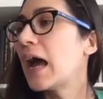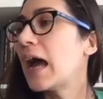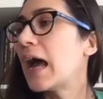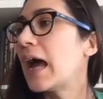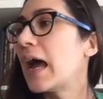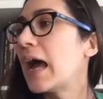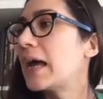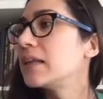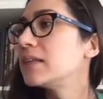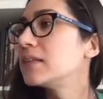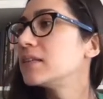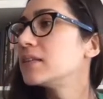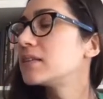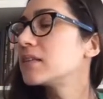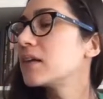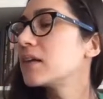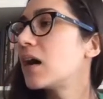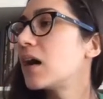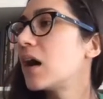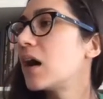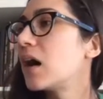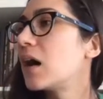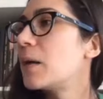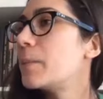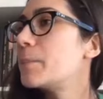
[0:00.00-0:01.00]
And
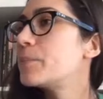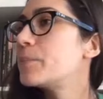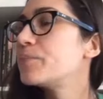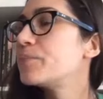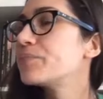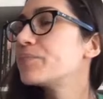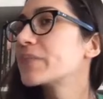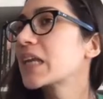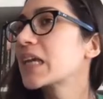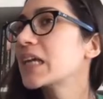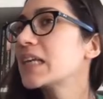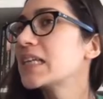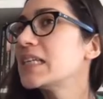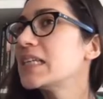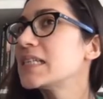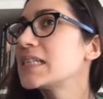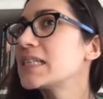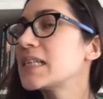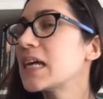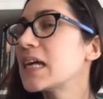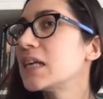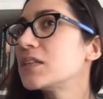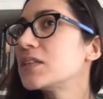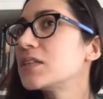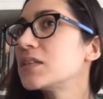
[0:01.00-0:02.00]
um, he
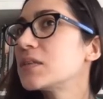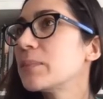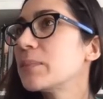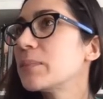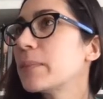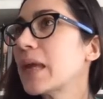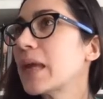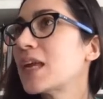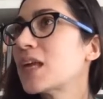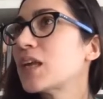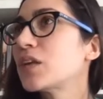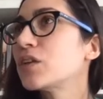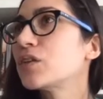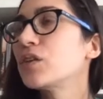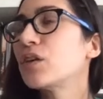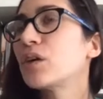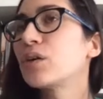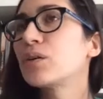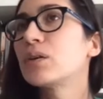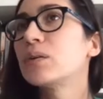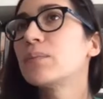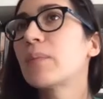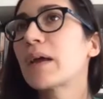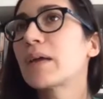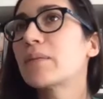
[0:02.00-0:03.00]
said to me, you know,
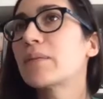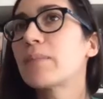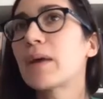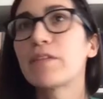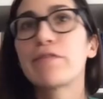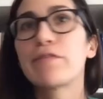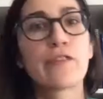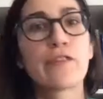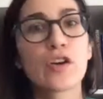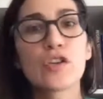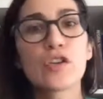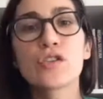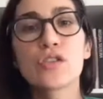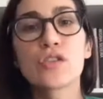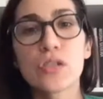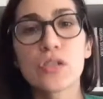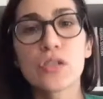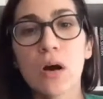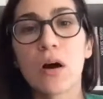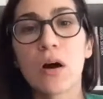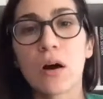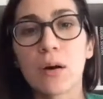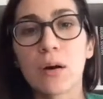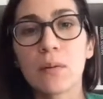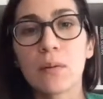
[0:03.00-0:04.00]
in my, my first
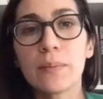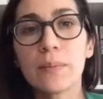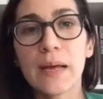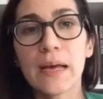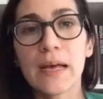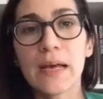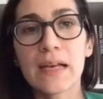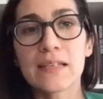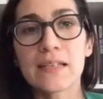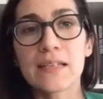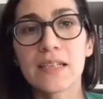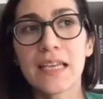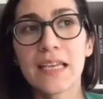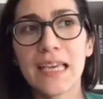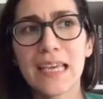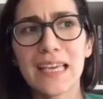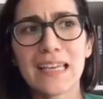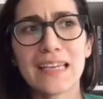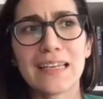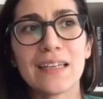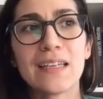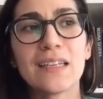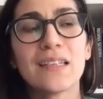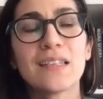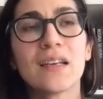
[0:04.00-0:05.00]
job as a
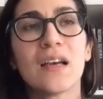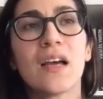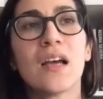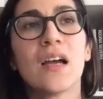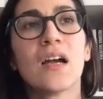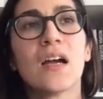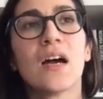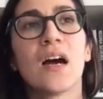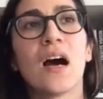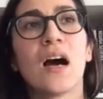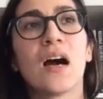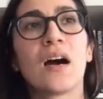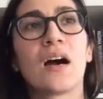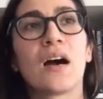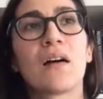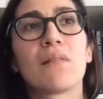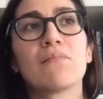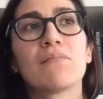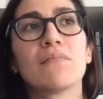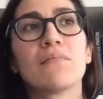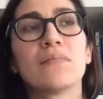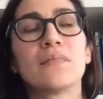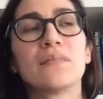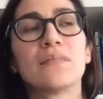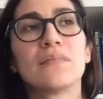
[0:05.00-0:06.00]
kid,
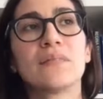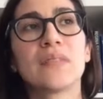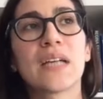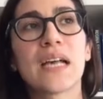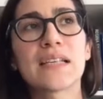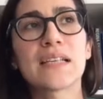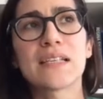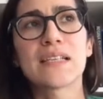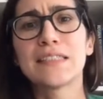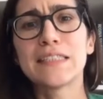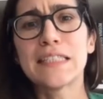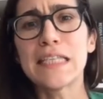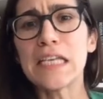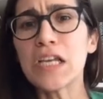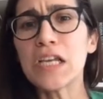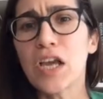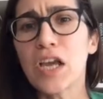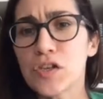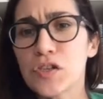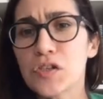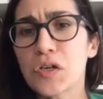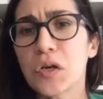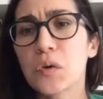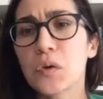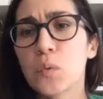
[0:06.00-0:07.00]
um, as a
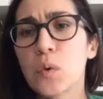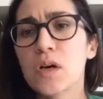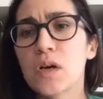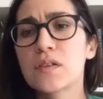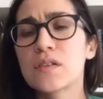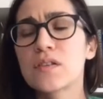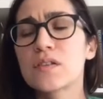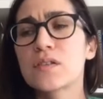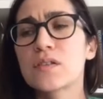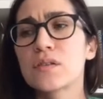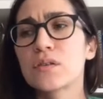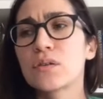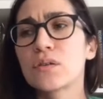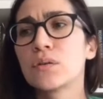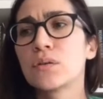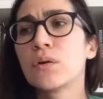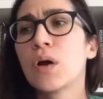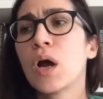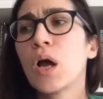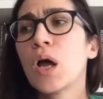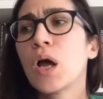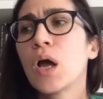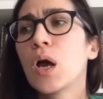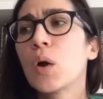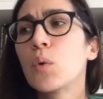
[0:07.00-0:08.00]
teenager, was to
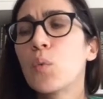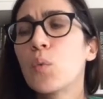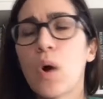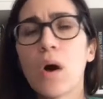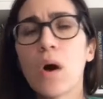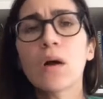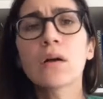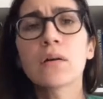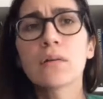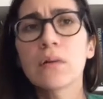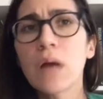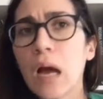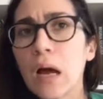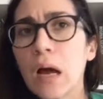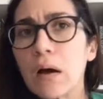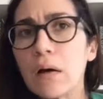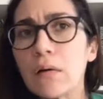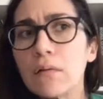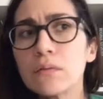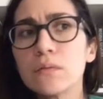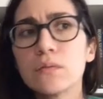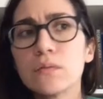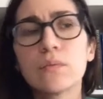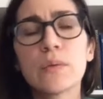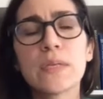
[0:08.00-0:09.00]
walk
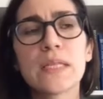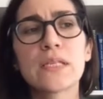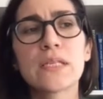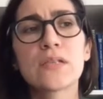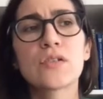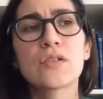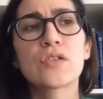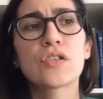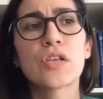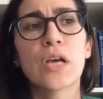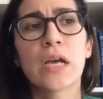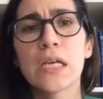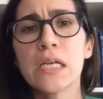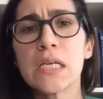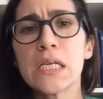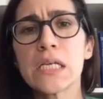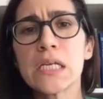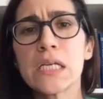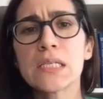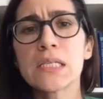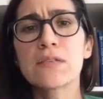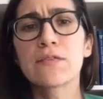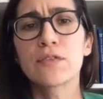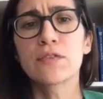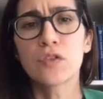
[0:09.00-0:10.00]
around with this
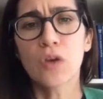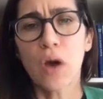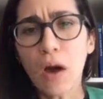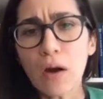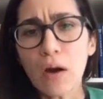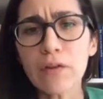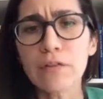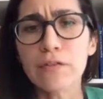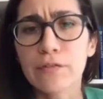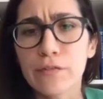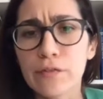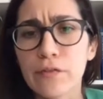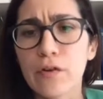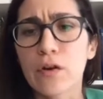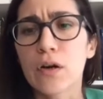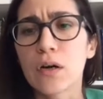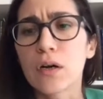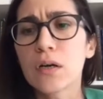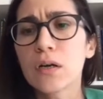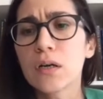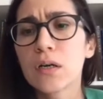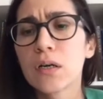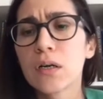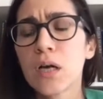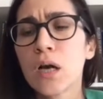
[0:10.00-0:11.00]
Chinese
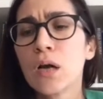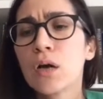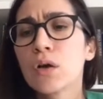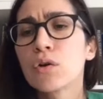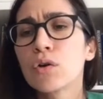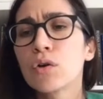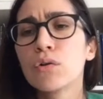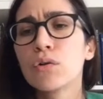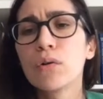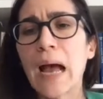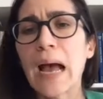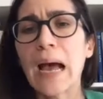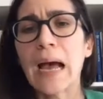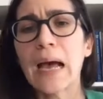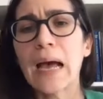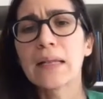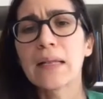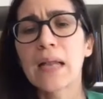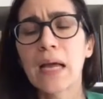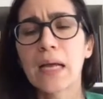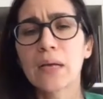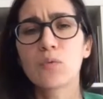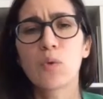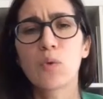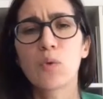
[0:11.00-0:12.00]
photographer who had
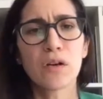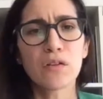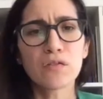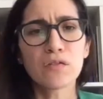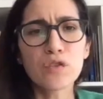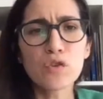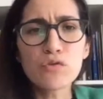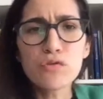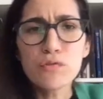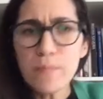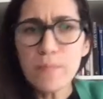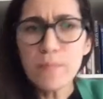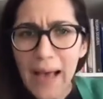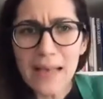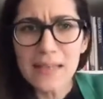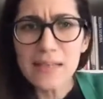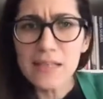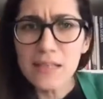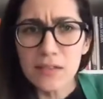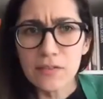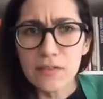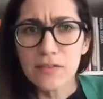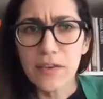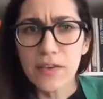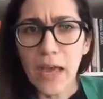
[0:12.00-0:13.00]
like one of those
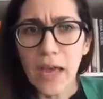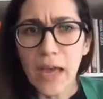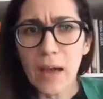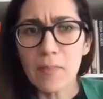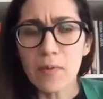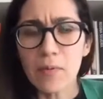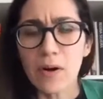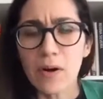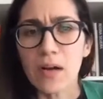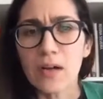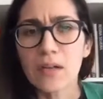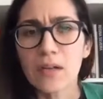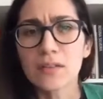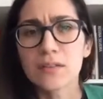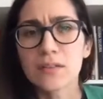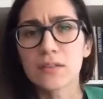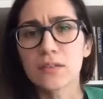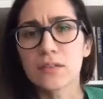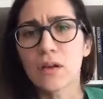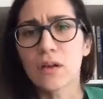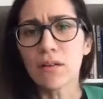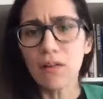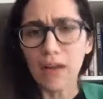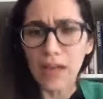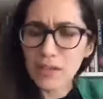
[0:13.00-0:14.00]
massive cameras, you
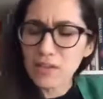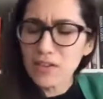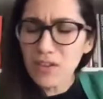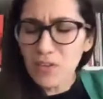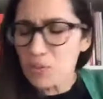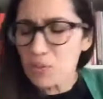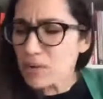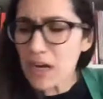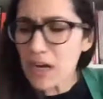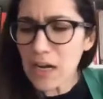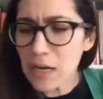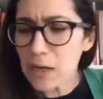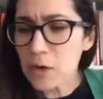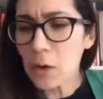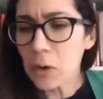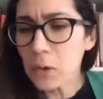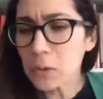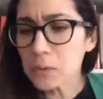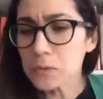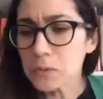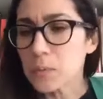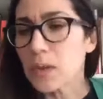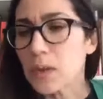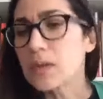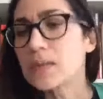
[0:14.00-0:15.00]
know, like the really
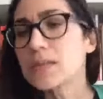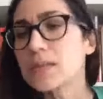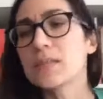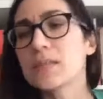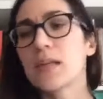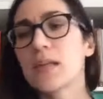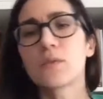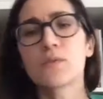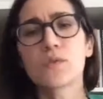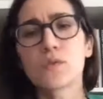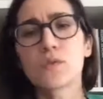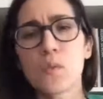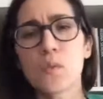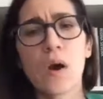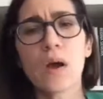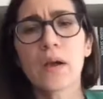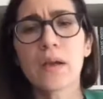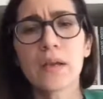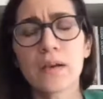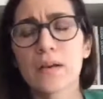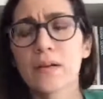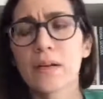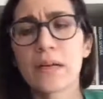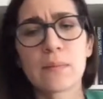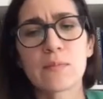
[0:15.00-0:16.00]
old ones. And I was
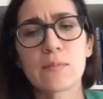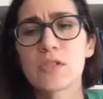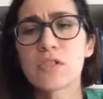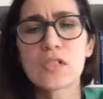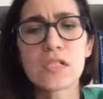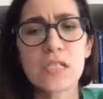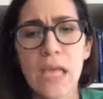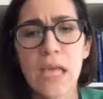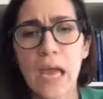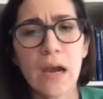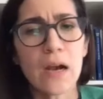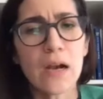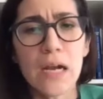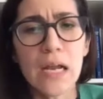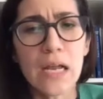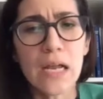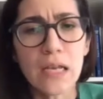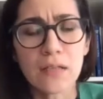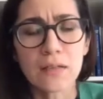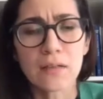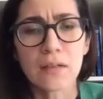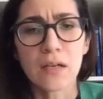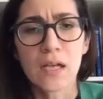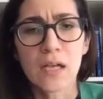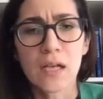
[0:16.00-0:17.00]
walking around him just
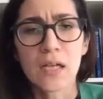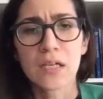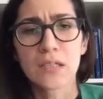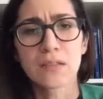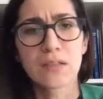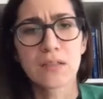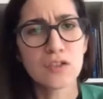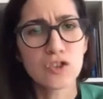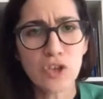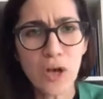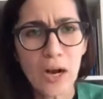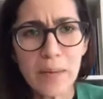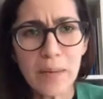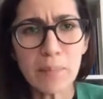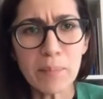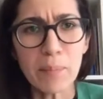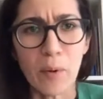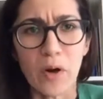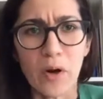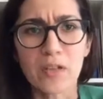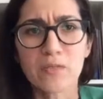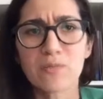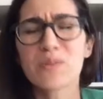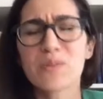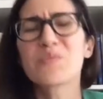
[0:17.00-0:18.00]
carrying the
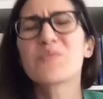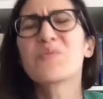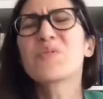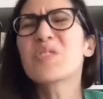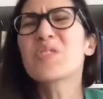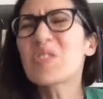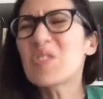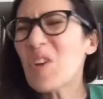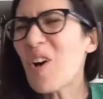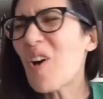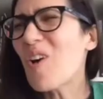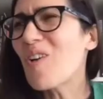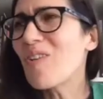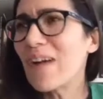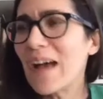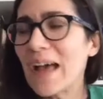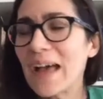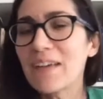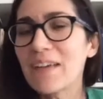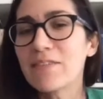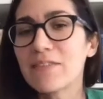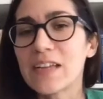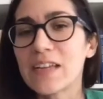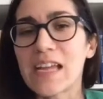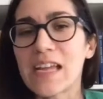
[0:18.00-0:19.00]
tripod, which was so
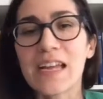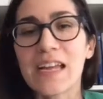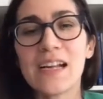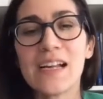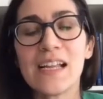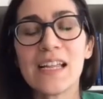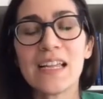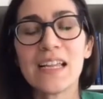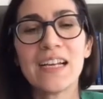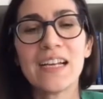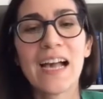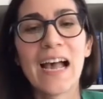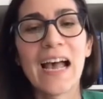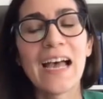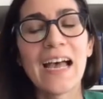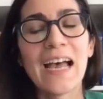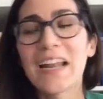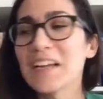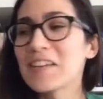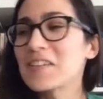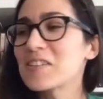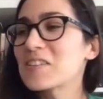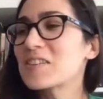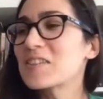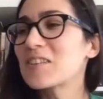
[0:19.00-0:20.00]
heavy. And mm.
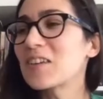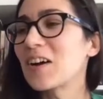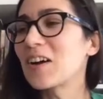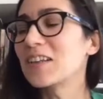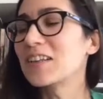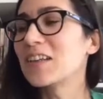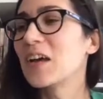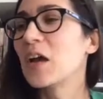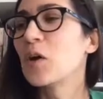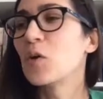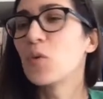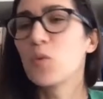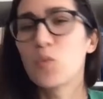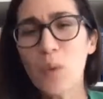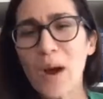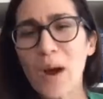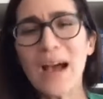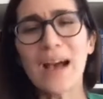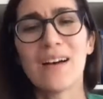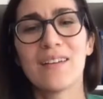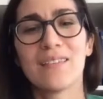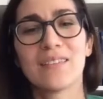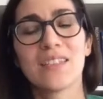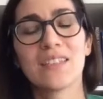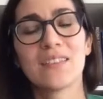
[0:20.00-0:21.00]
I just thought,
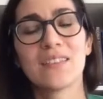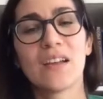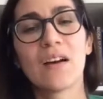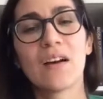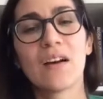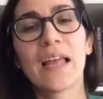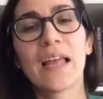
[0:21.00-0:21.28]
wow, you know,